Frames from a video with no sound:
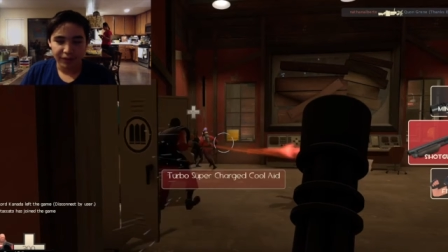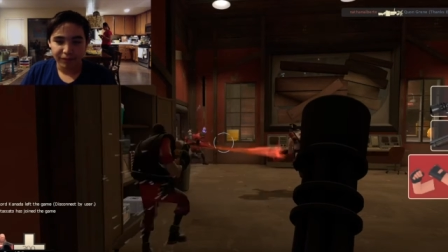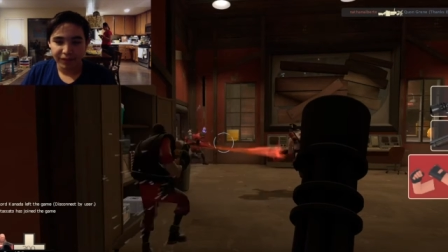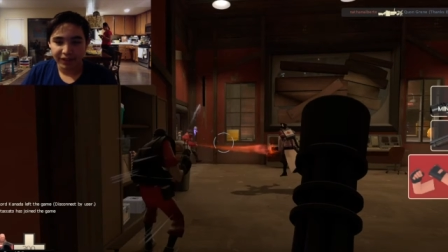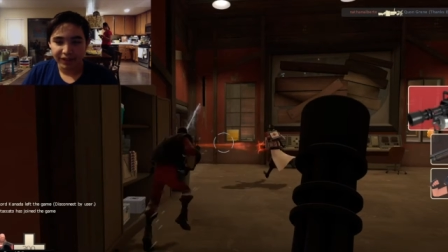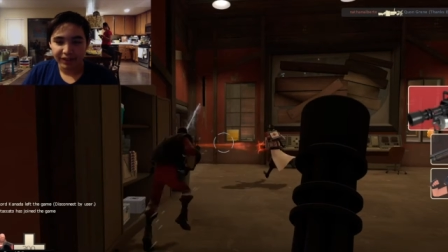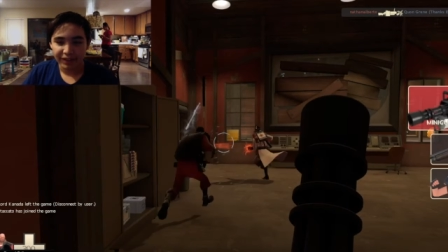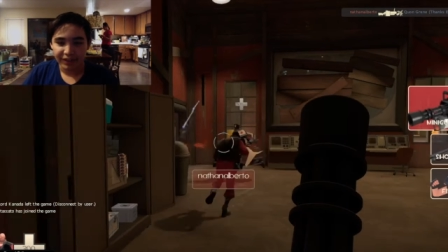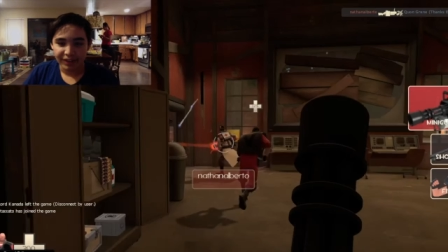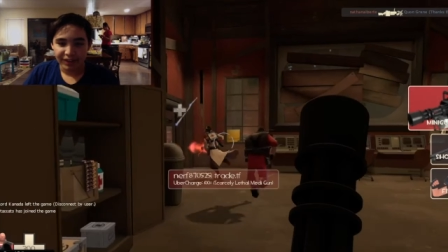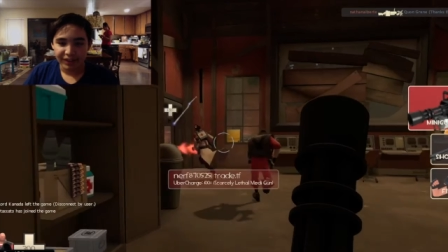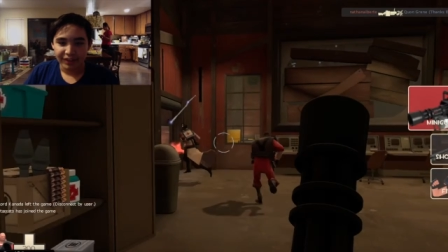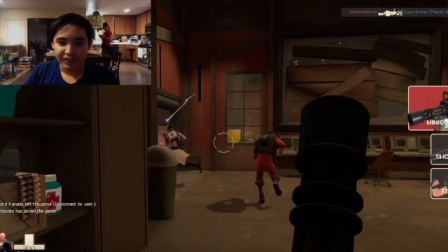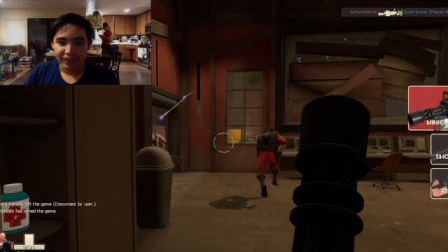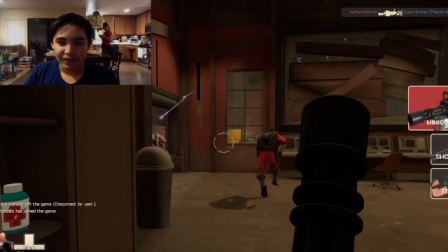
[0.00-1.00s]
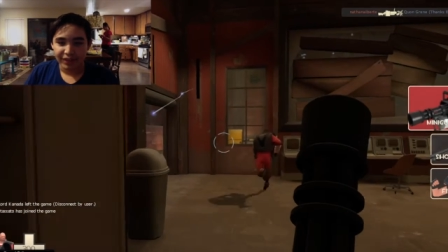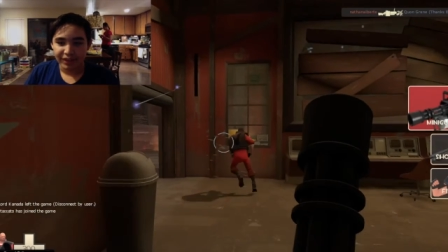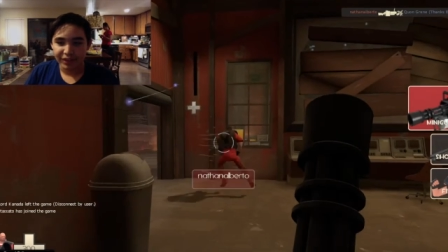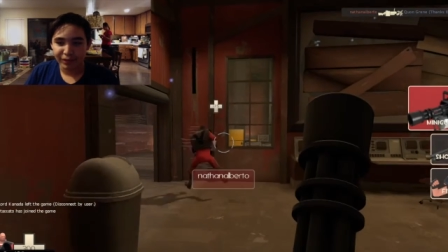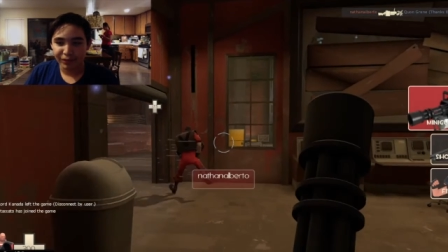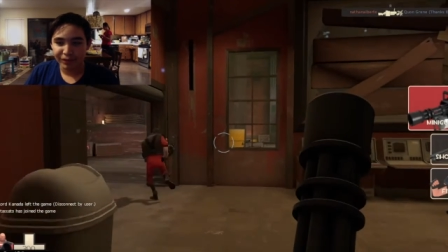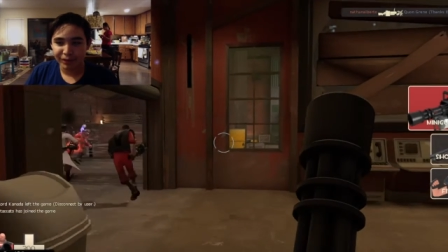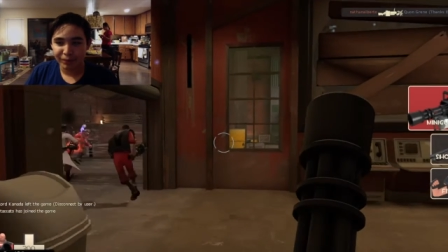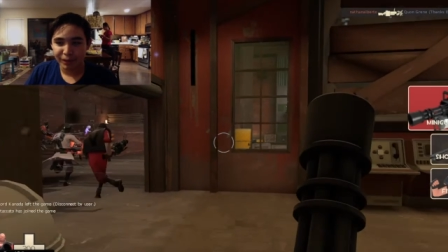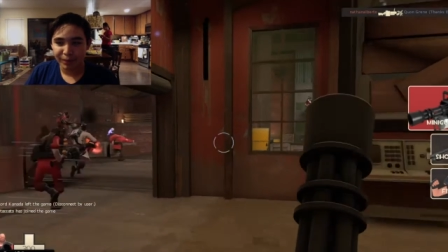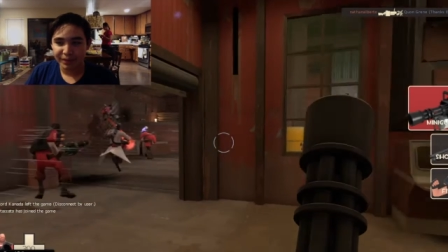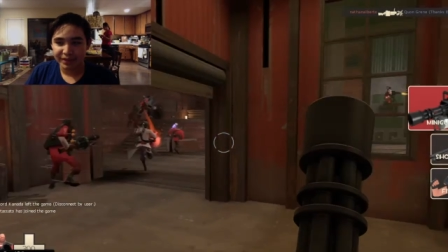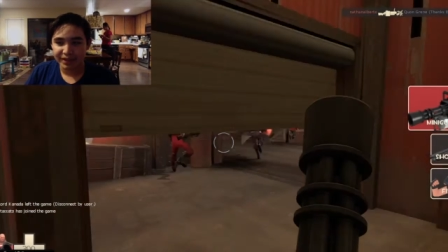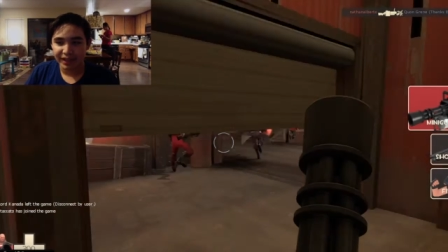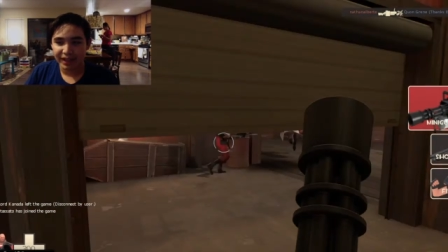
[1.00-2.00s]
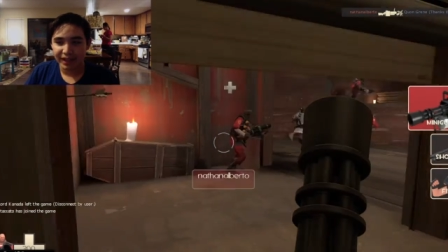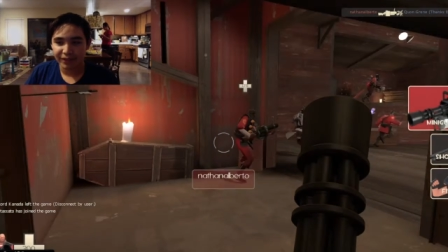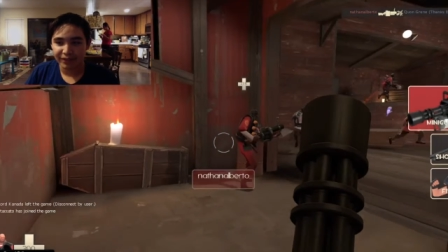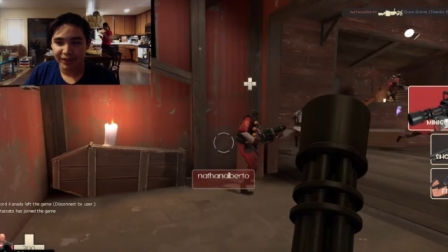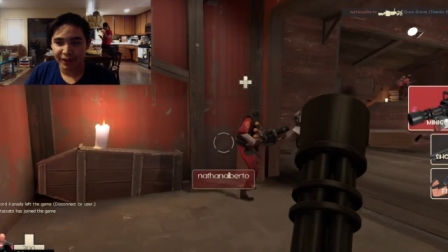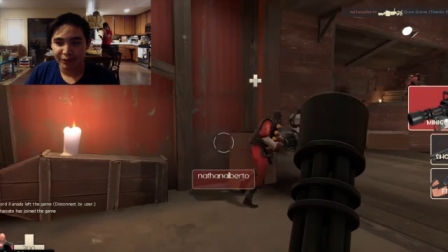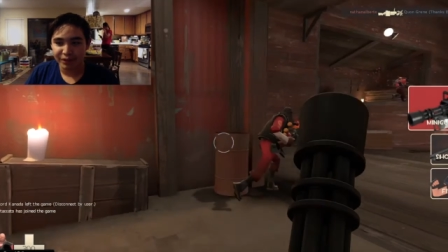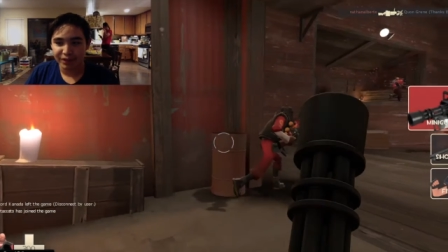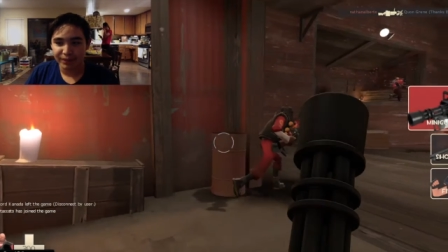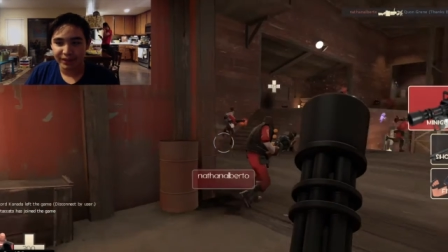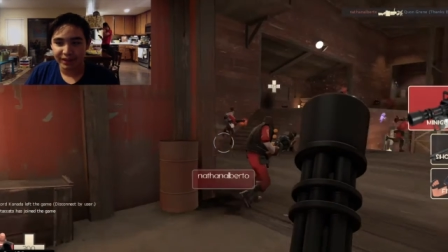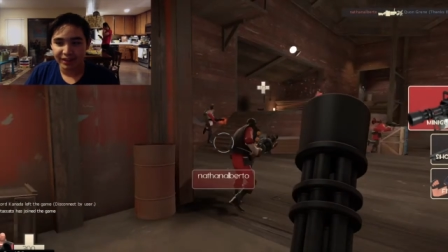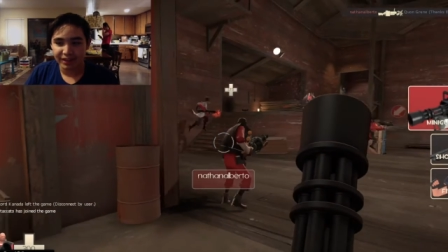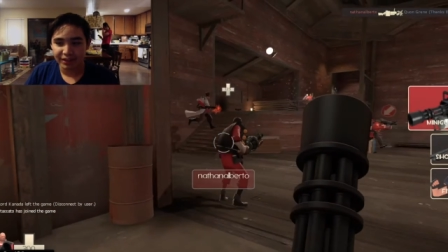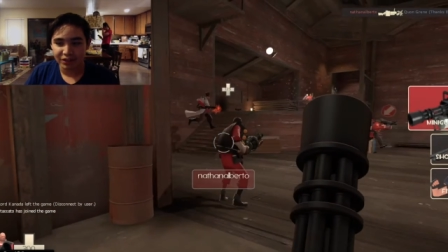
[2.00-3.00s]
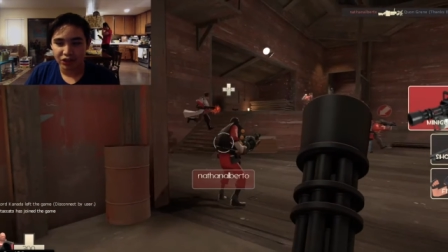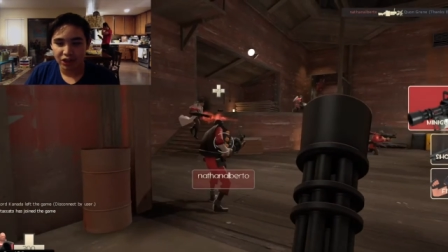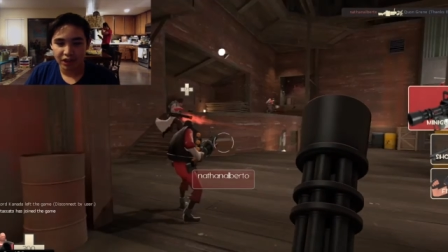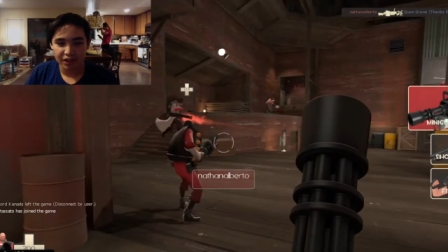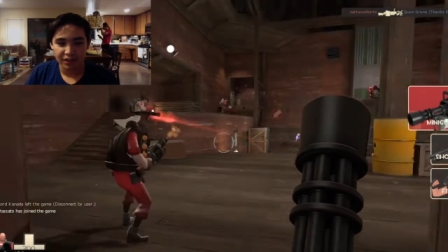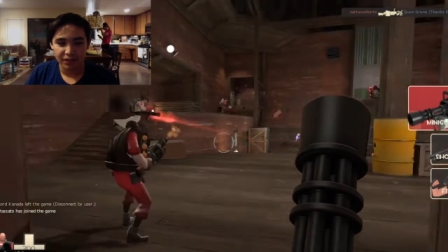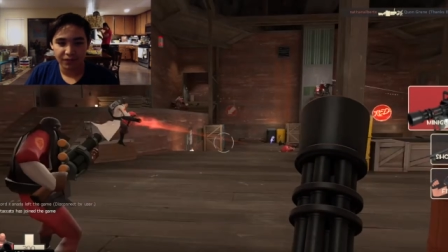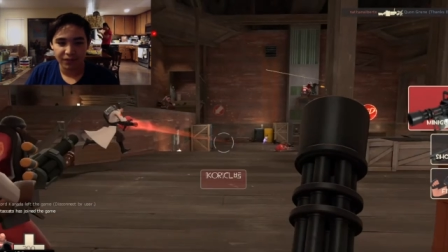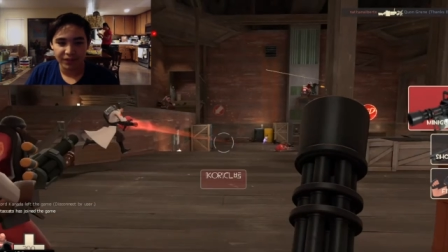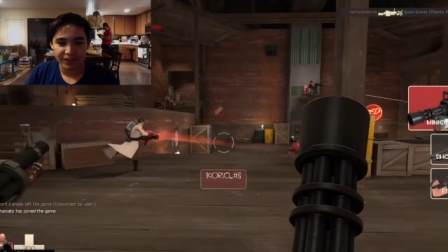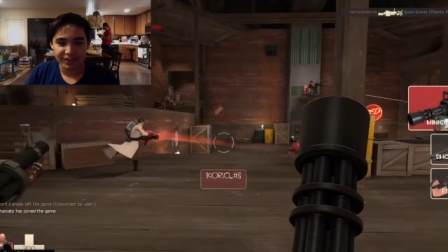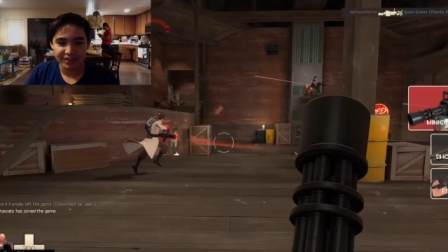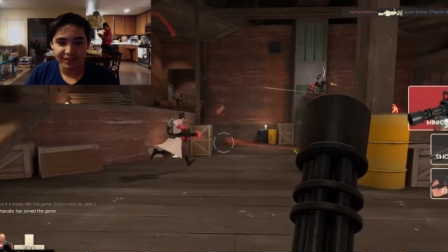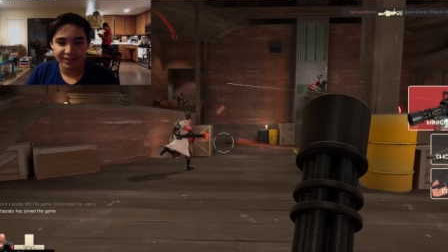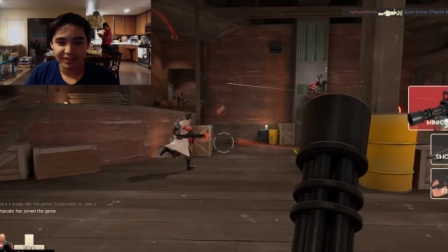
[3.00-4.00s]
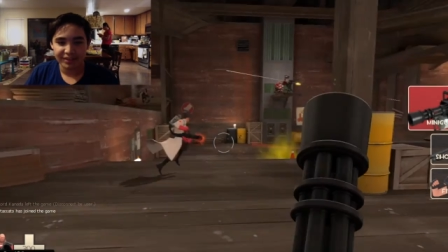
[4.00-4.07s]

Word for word: Wait. The only weapons I have now is a minigun, a shotgun, and fists.